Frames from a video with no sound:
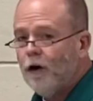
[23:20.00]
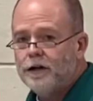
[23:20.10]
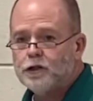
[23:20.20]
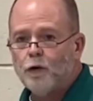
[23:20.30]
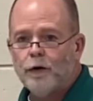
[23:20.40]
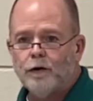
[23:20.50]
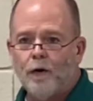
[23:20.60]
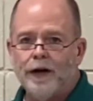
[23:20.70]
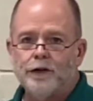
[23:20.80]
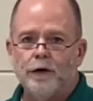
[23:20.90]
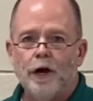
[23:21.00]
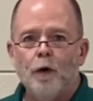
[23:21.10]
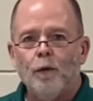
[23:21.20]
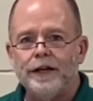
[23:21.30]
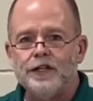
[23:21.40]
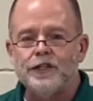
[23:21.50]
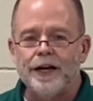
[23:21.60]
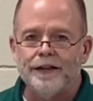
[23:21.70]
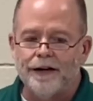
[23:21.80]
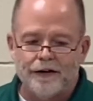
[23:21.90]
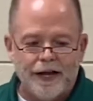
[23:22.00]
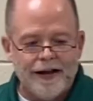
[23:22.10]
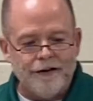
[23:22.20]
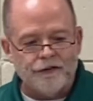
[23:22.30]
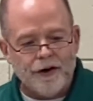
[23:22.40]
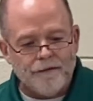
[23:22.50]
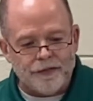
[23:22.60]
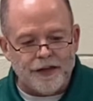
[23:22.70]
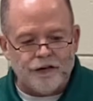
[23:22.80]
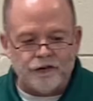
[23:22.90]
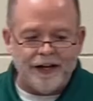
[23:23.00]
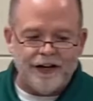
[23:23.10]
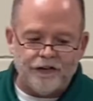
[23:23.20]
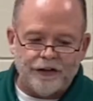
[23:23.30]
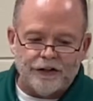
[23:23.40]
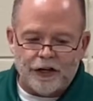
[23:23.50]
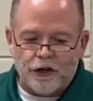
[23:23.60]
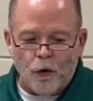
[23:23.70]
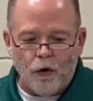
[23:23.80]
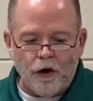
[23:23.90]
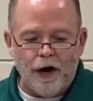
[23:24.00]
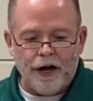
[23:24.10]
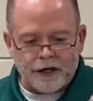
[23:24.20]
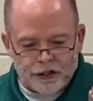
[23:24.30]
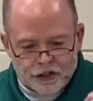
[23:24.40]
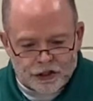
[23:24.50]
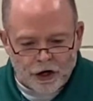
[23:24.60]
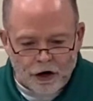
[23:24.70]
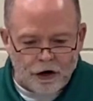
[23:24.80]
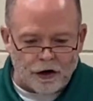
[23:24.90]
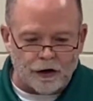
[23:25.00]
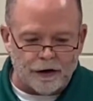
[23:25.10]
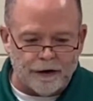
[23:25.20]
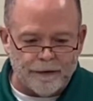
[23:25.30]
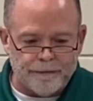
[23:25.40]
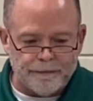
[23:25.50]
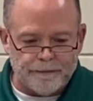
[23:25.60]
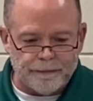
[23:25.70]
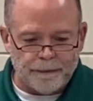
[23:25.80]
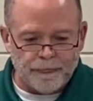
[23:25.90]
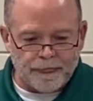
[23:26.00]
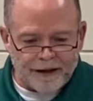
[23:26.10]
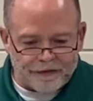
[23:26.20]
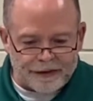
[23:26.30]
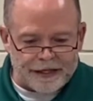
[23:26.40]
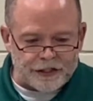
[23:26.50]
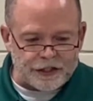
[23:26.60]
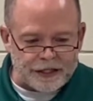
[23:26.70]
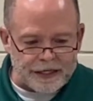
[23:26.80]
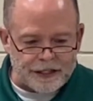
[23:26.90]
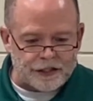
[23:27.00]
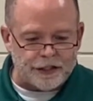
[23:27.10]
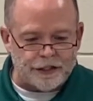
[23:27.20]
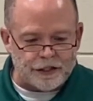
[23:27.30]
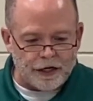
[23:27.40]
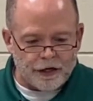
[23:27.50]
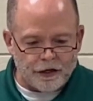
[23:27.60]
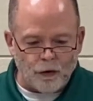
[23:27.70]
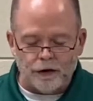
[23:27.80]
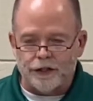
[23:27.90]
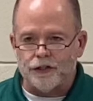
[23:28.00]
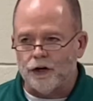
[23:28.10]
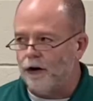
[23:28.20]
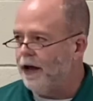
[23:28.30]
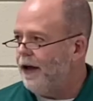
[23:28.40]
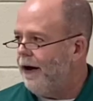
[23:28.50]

or historic right to it. What he's saying there is, This isn't your concern. This isn't your concern.